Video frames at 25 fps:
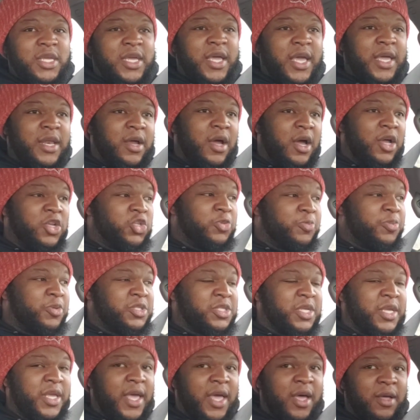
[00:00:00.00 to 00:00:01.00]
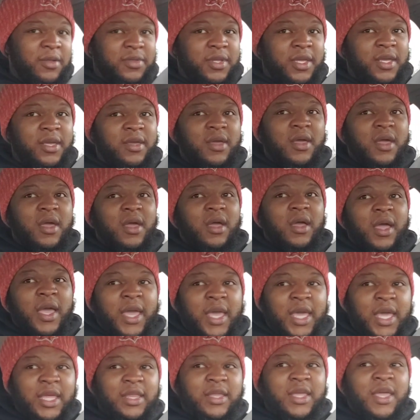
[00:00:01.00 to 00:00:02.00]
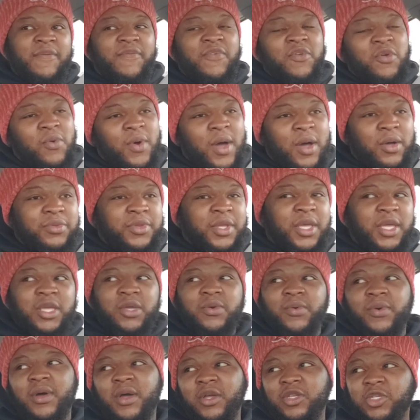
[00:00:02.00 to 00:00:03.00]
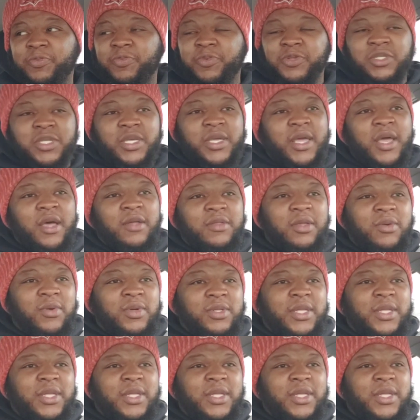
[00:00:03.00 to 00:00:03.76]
He ain't 100% healthy, and he if you don't think you 100% healthy,